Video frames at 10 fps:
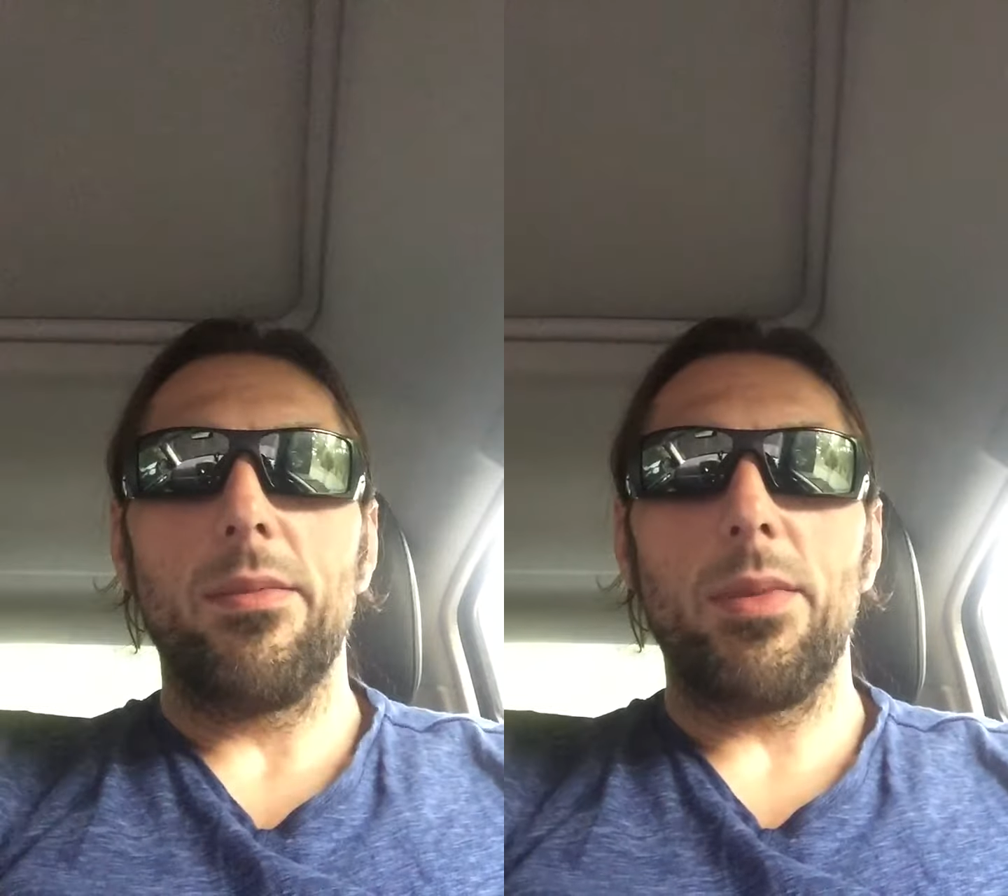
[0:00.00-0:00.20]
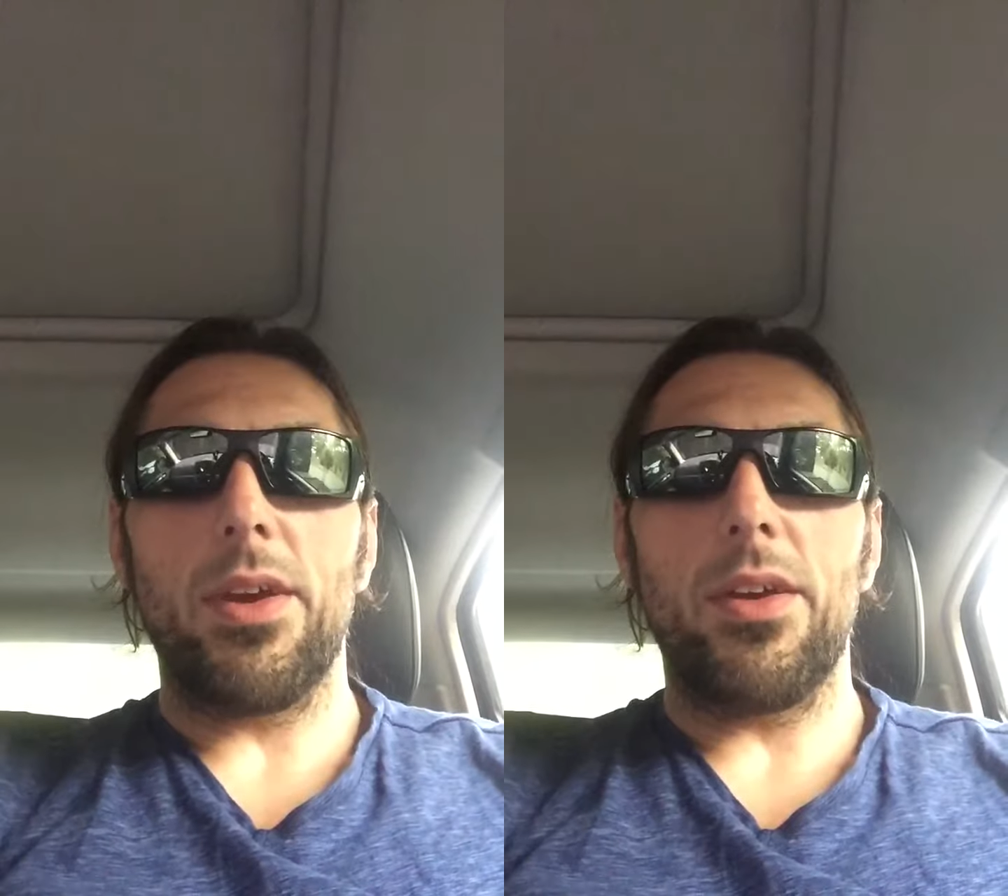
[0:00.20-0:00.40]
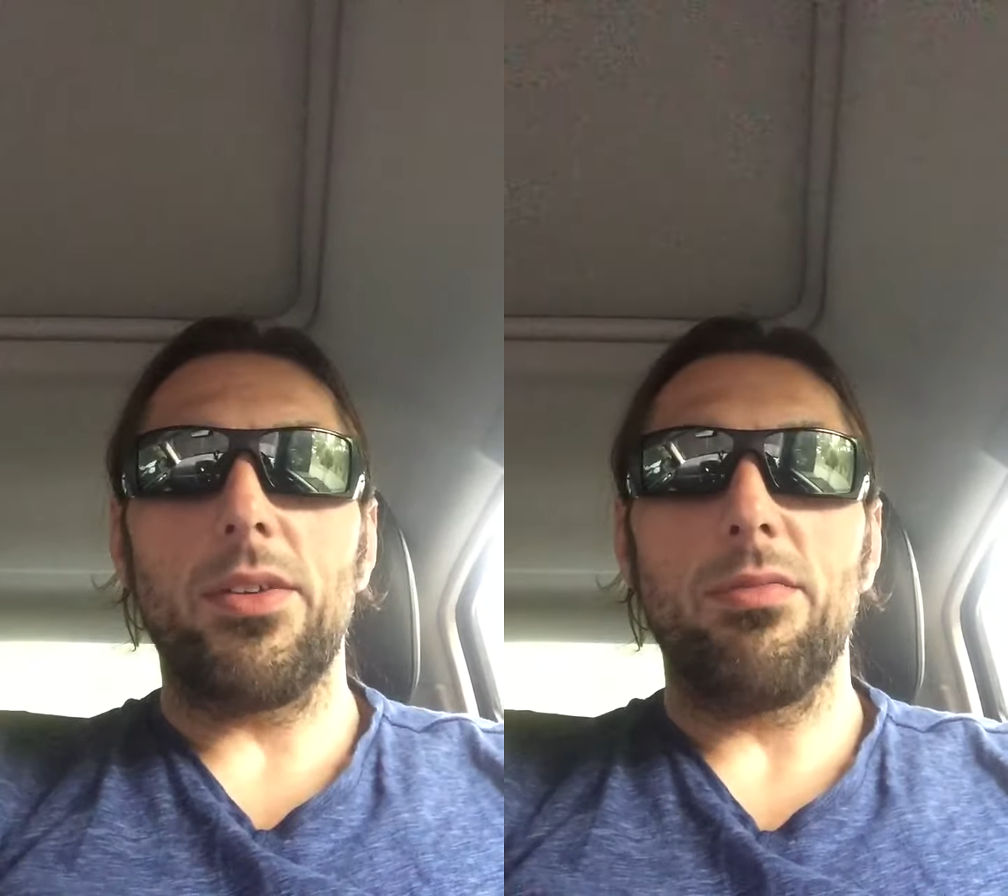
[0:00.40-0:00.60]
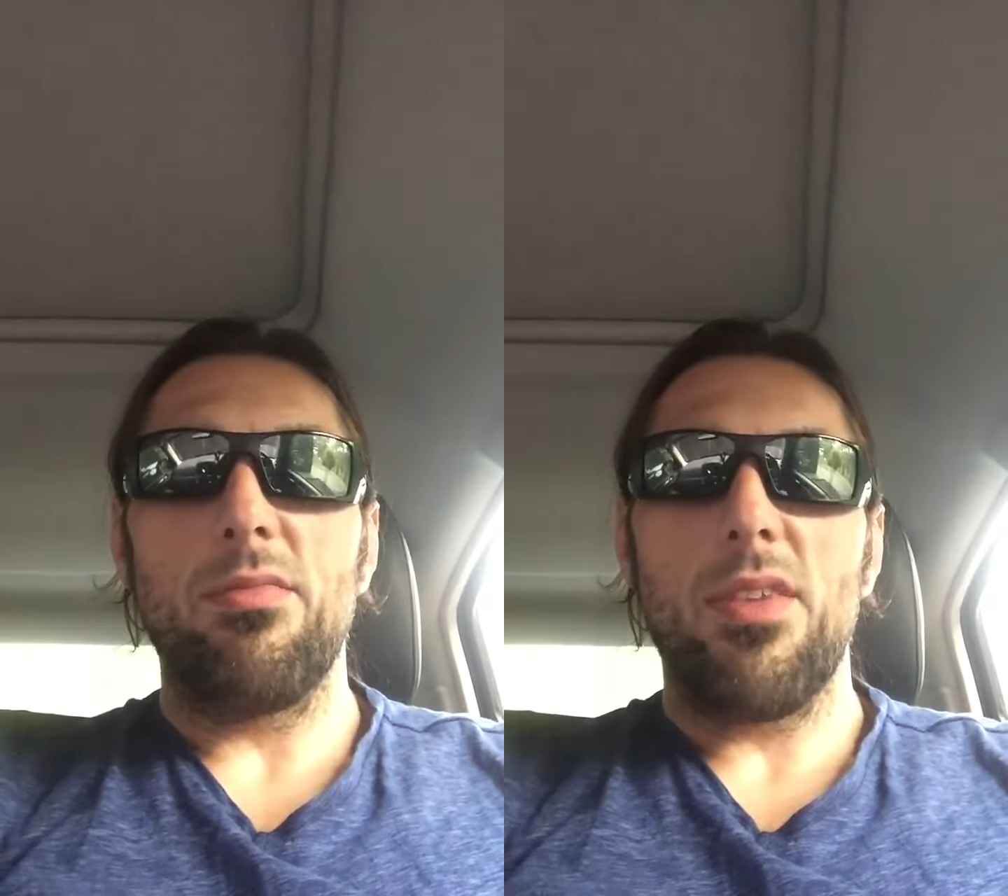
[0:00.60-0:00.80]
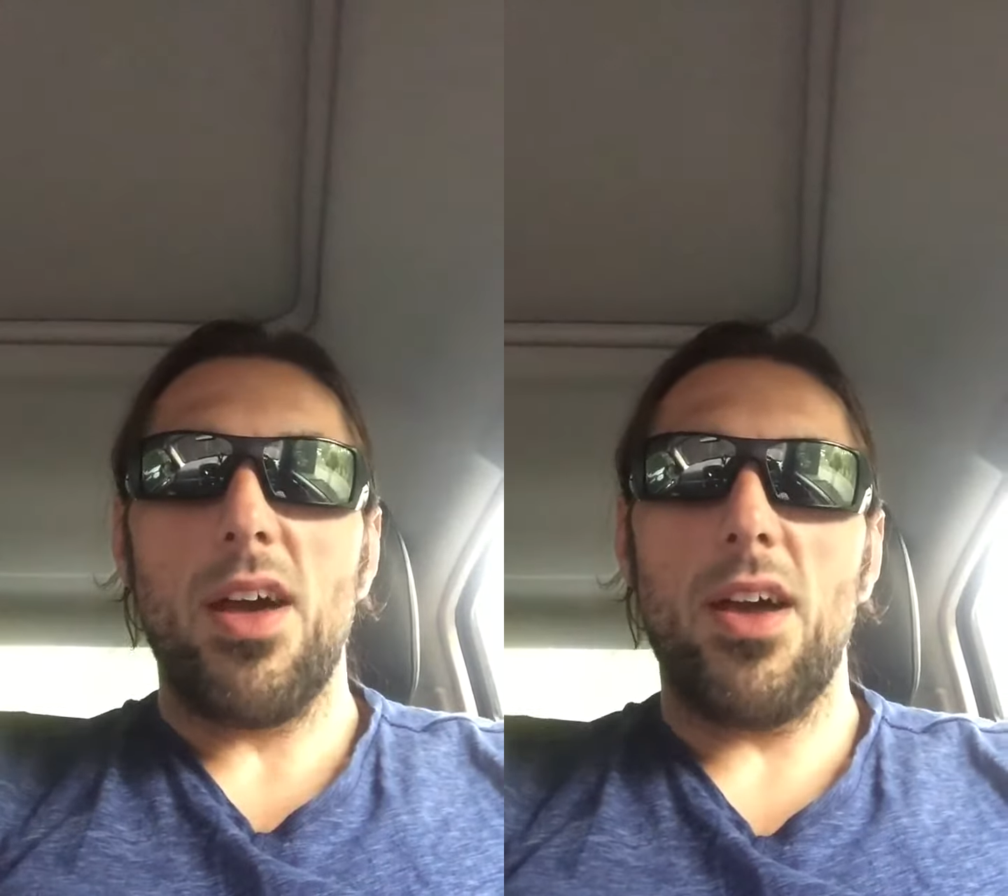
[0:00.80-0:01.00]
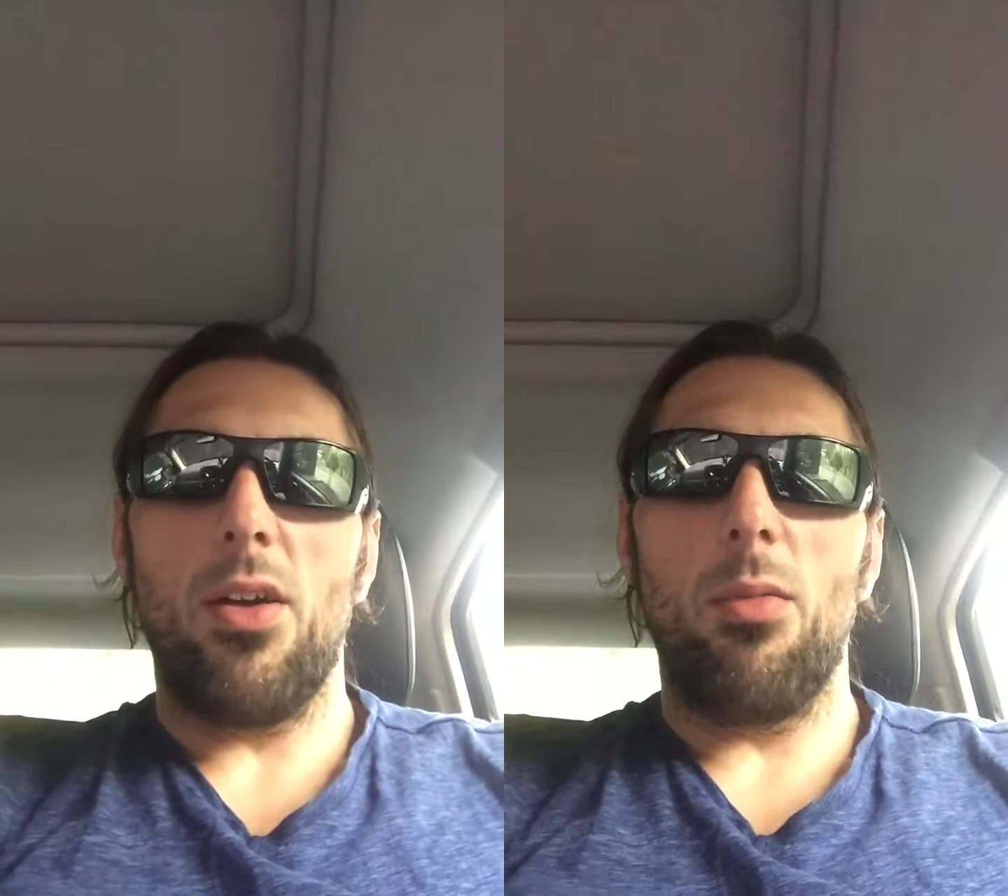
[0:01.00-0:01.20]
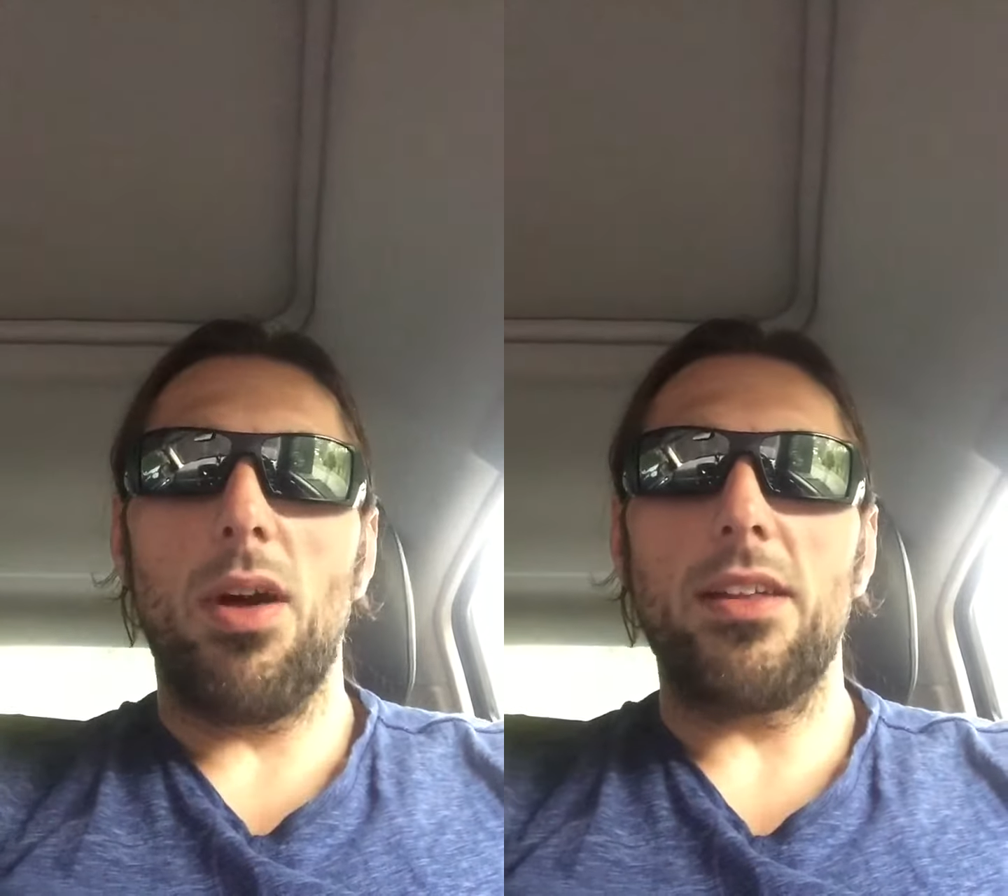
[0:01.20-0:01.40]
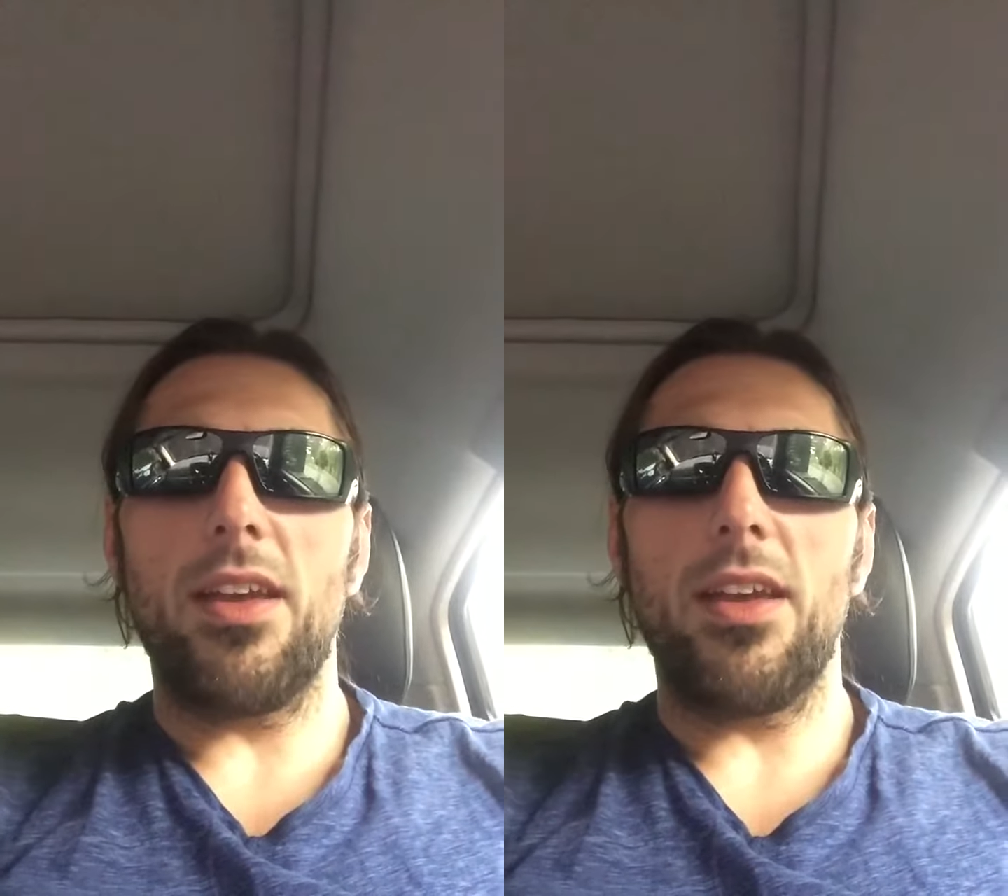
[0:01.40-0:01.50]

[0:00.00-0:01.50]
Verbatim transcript: because I don't mind